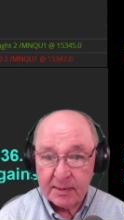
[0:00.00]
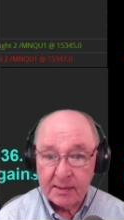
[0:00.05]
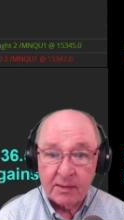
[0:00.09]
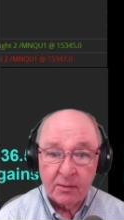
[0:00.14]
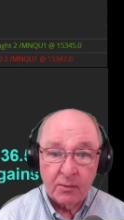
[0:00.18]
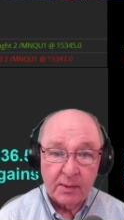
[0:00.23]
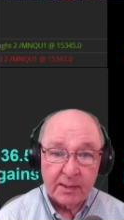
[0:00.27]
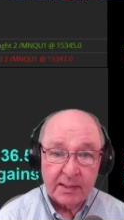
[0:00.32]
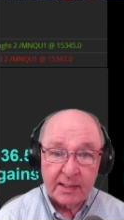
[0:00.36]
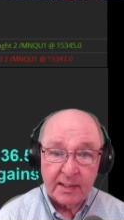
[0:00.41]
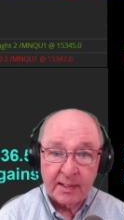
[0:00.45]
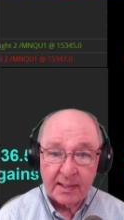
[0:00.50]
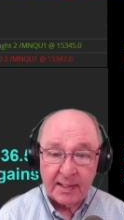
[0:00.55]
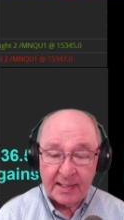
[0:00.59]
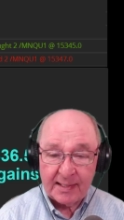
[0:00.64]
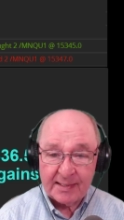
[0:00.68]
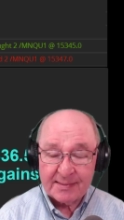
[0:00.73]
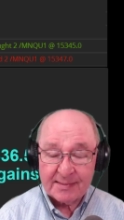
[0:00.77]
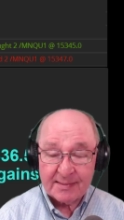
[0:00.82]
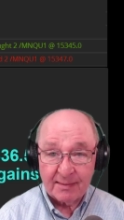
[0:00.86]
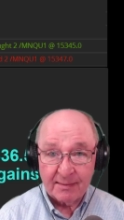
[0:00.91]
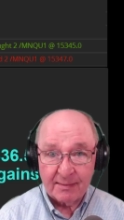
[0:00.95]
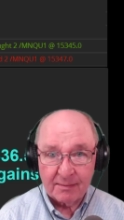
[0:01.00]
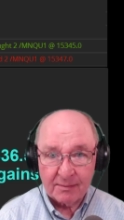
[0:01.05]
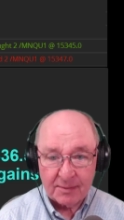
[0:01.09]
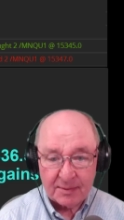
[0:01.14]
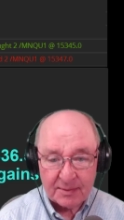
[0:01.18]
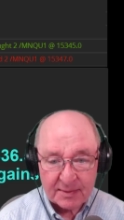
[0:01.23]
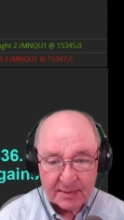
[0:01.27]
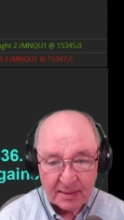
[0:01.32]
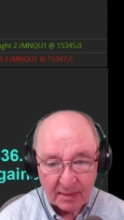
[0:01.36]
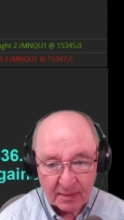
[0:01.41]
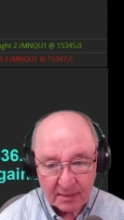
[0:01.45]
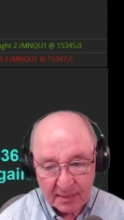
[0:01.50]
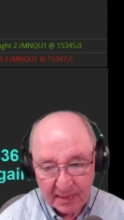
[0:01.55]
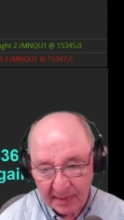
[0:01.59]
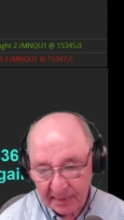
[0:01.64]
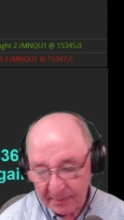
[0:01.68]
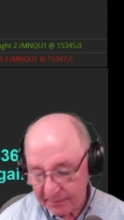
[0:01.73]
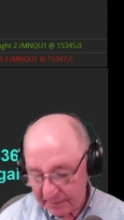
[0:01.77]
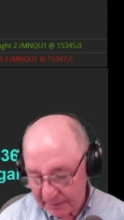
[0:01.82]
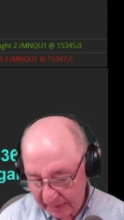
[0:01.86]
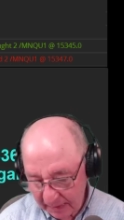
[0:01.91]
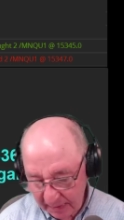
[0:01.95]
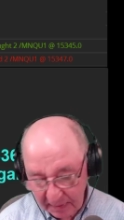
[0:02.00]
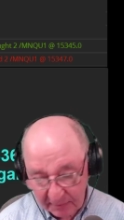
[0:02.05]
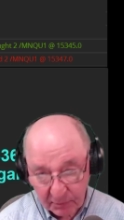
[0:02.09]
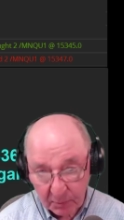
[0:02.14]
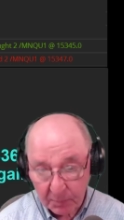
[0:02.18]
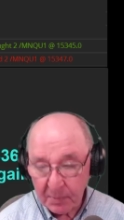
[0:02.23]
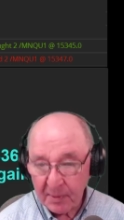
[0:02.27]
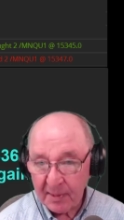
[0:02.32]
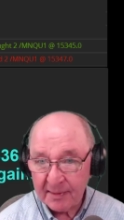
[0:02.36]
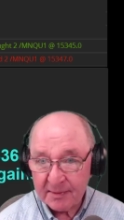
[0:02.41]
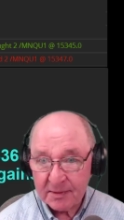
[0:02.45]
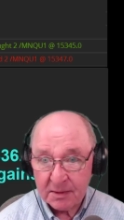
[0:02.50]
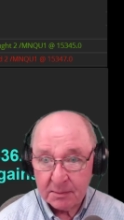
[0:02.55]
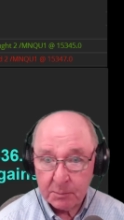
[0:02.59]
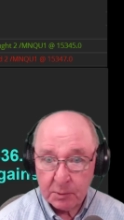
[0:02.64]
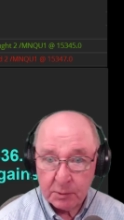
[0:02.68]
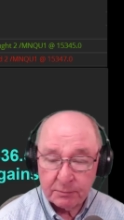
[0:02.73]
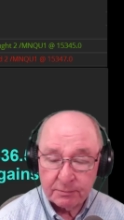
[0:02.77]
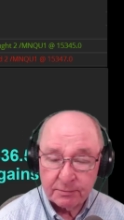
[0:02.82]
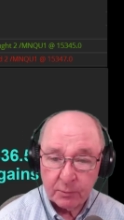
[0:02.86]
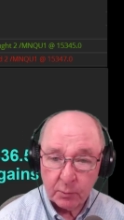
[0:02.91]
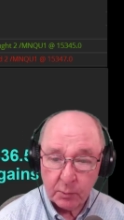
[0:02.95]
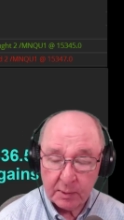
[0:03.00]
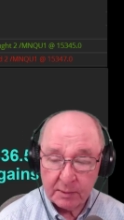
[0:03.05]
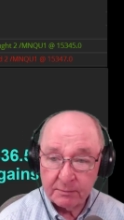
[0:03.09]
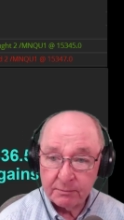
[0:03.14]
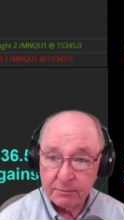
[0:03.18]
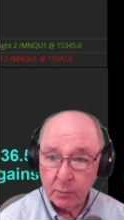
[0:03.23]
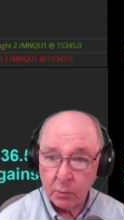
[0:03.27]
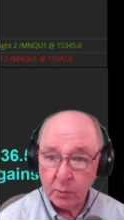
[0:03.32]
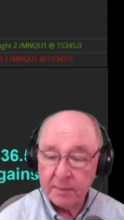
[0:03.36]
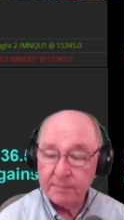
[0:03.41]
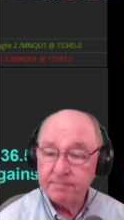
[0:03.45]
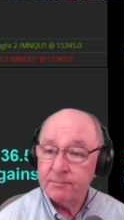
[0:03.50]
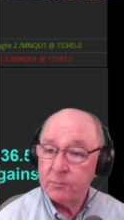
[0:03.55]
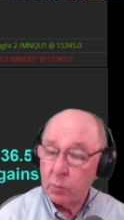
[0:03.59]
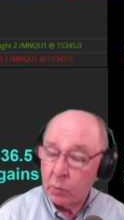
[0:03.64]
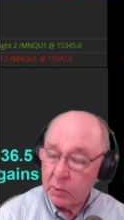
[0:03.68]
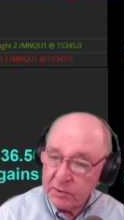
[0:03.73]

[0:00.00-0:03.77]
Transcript: I could only get $8 out of that, out of a possible 44.